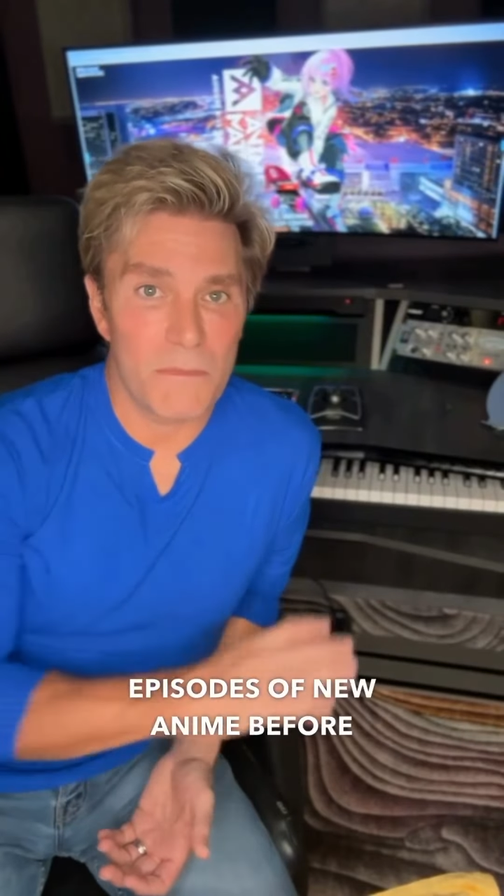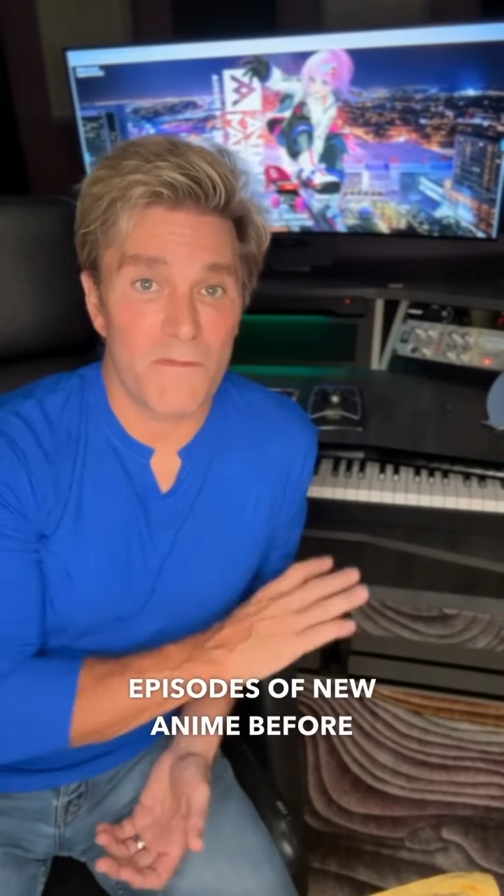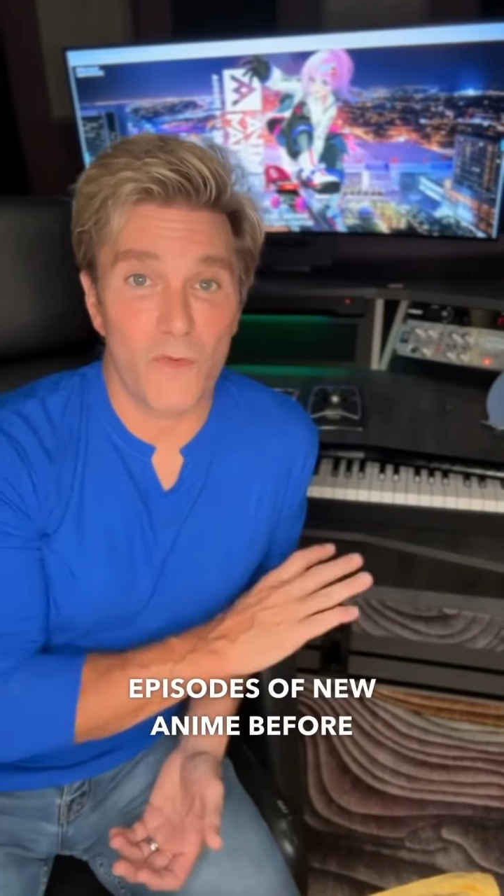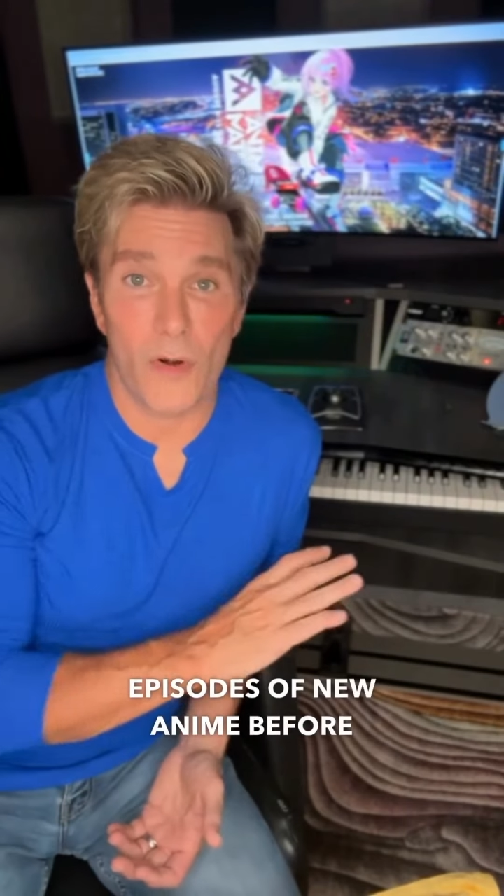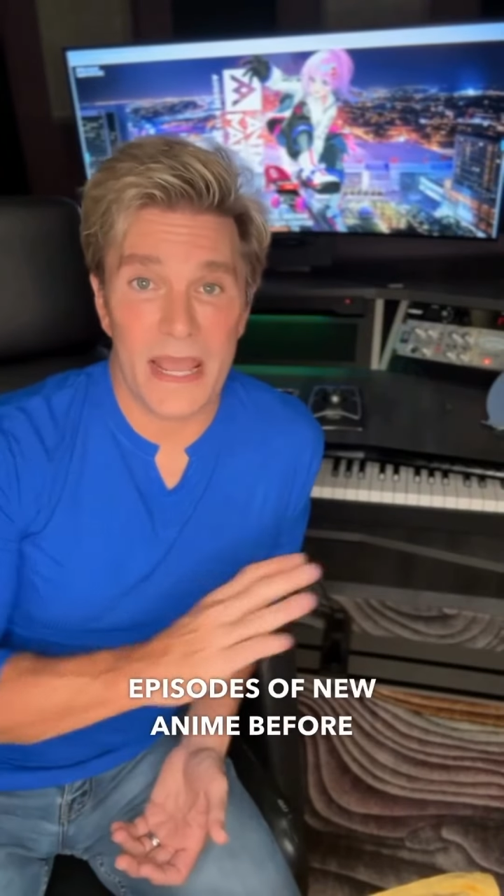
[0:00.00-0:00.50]

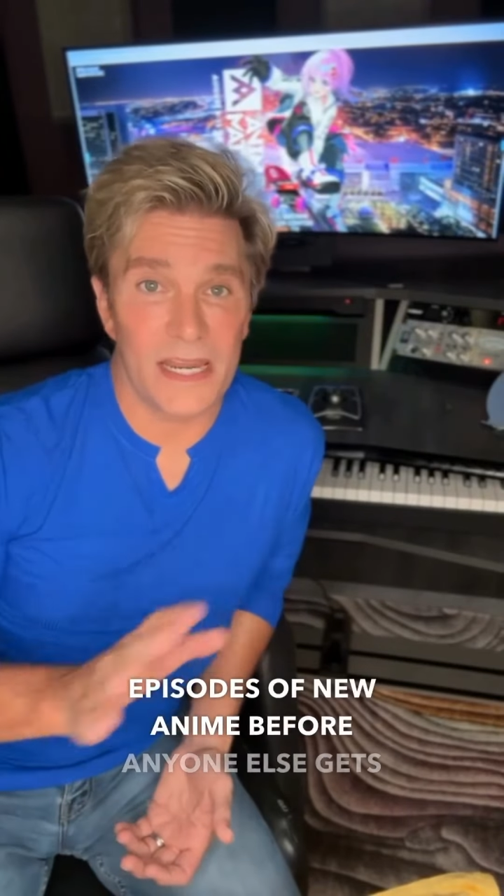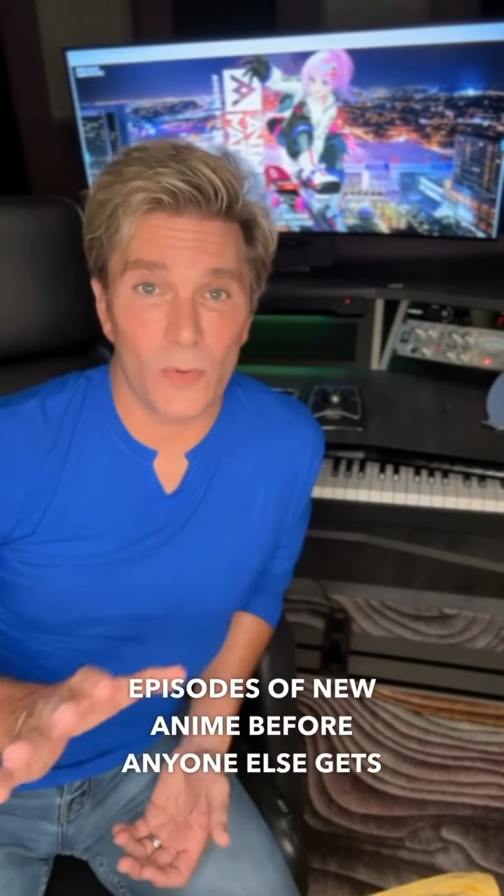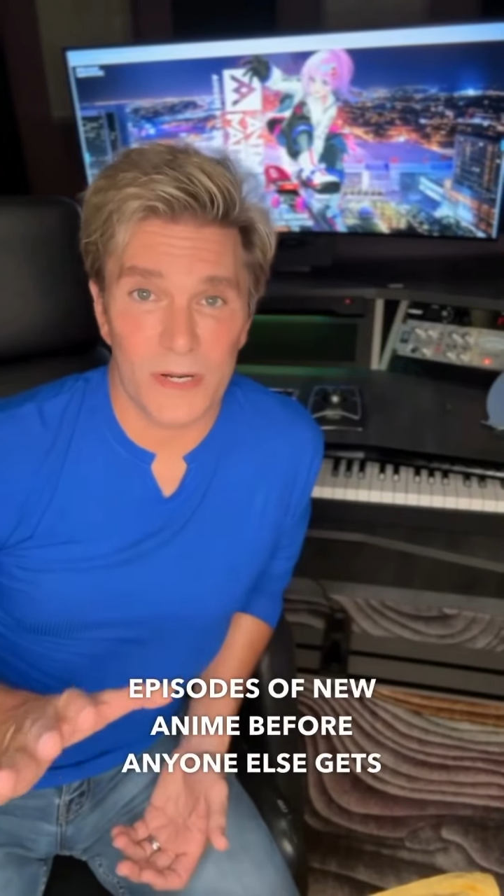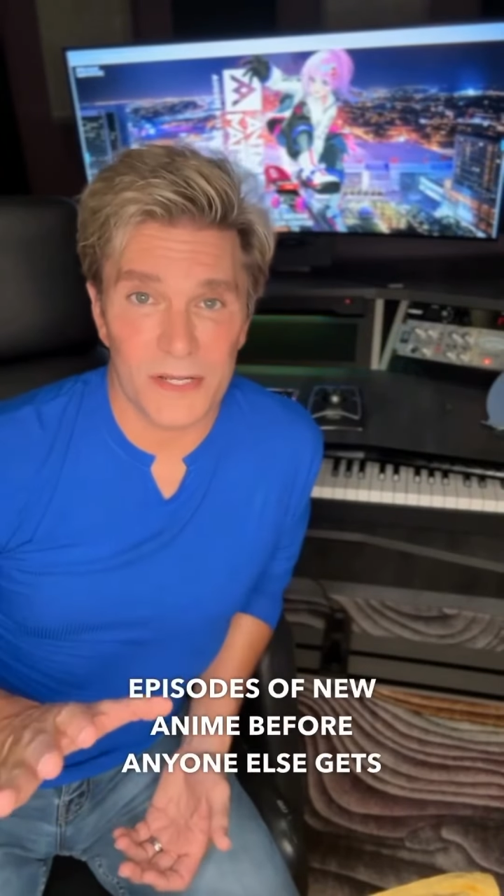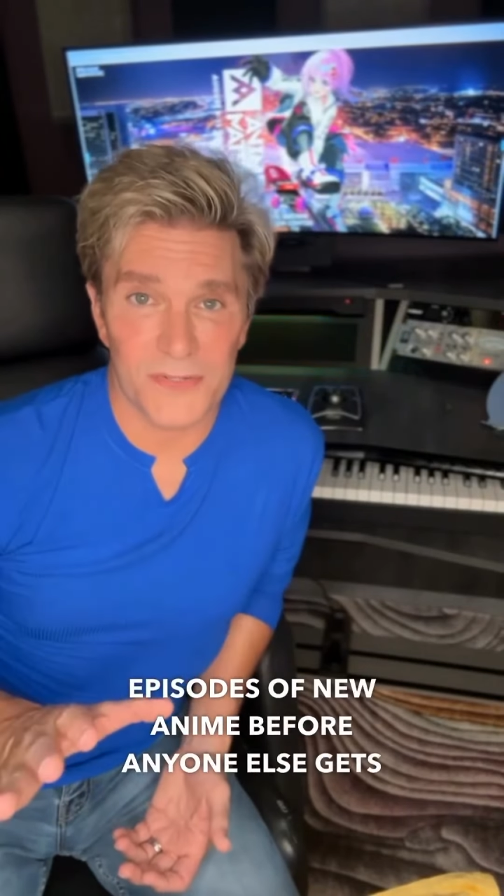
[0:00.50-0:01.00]
before
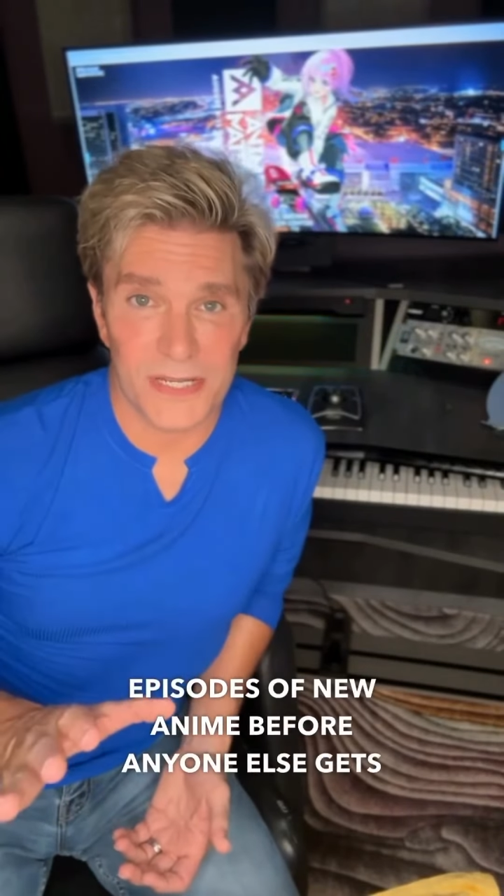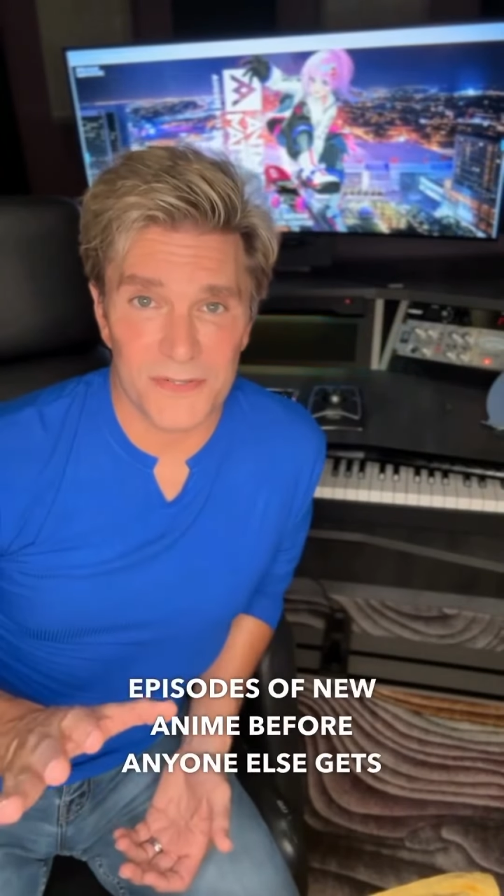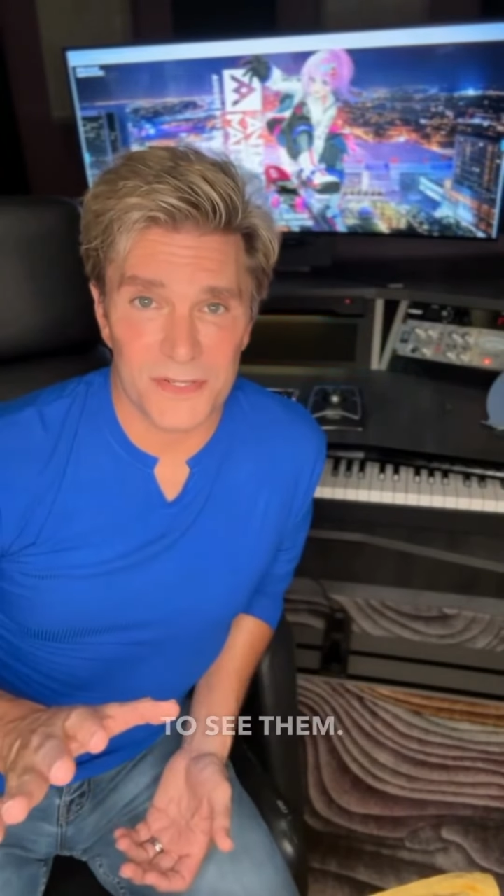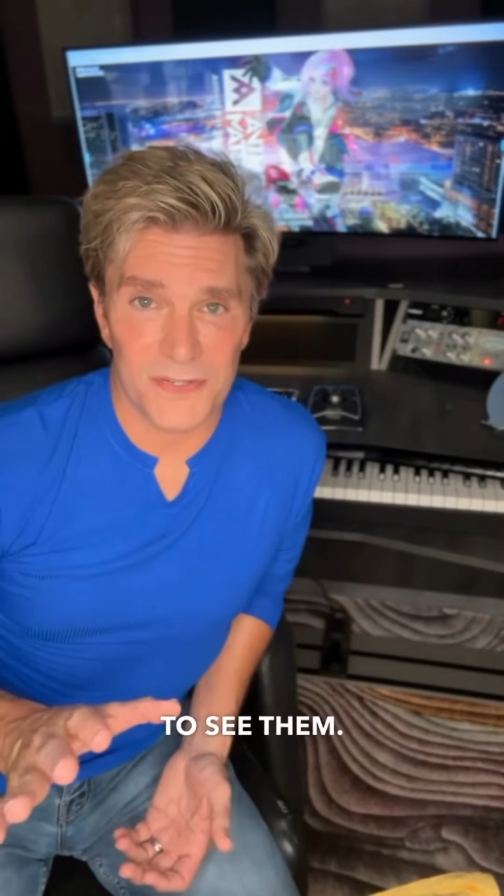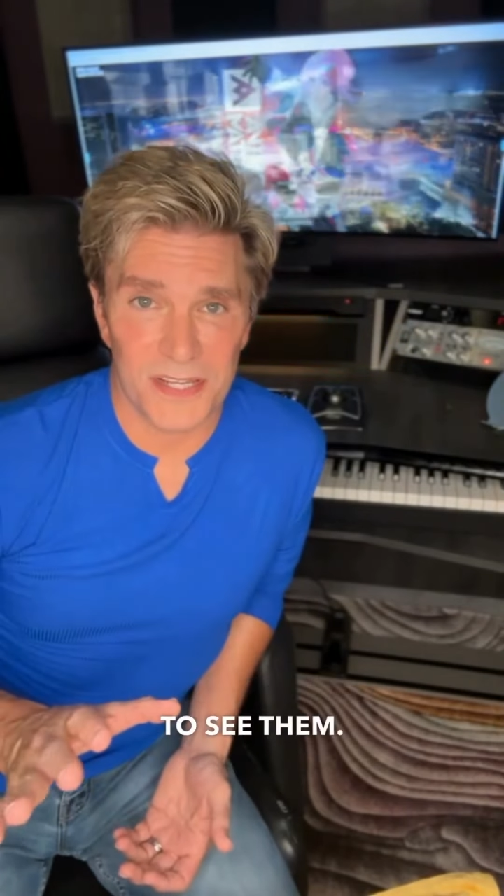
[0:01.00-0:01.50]
anyone else
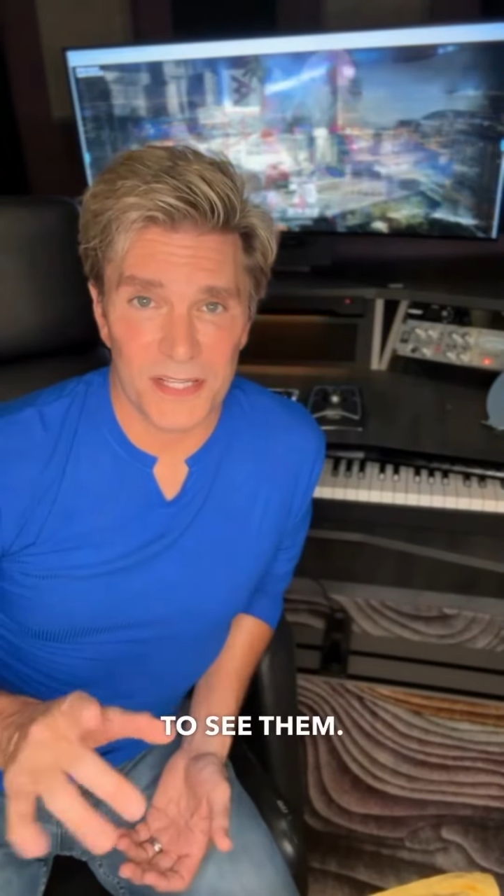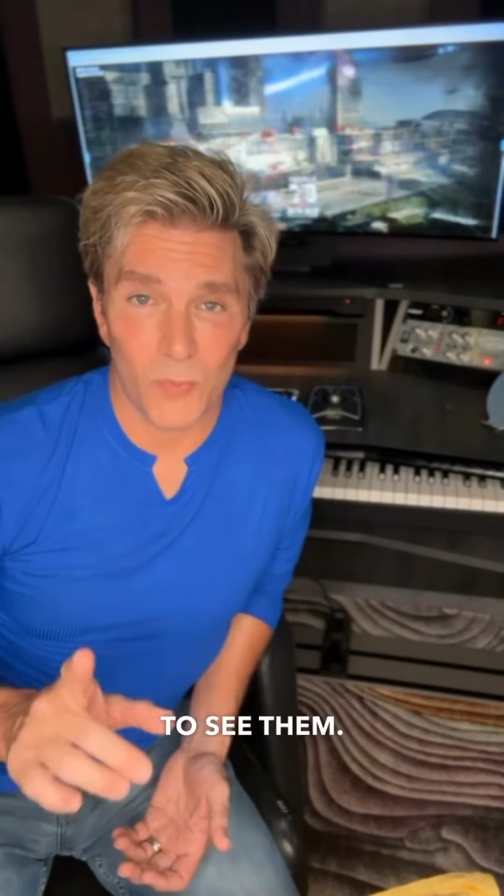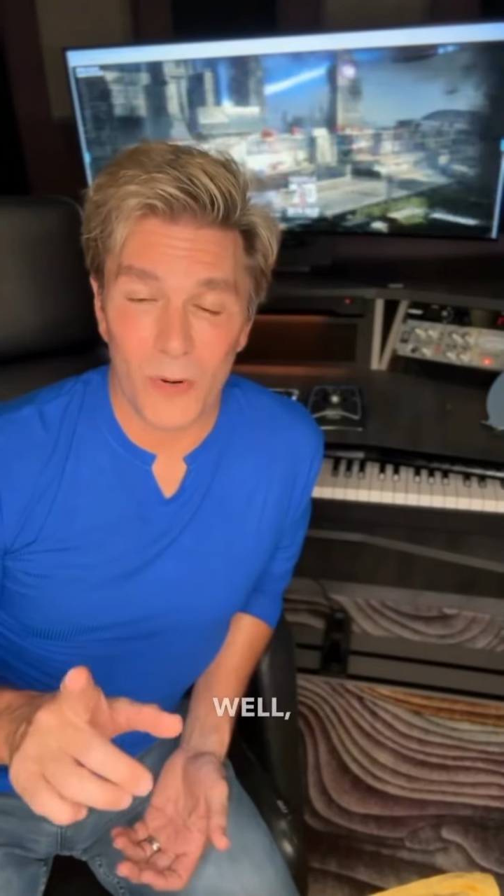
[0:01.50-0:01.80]
gets to see them.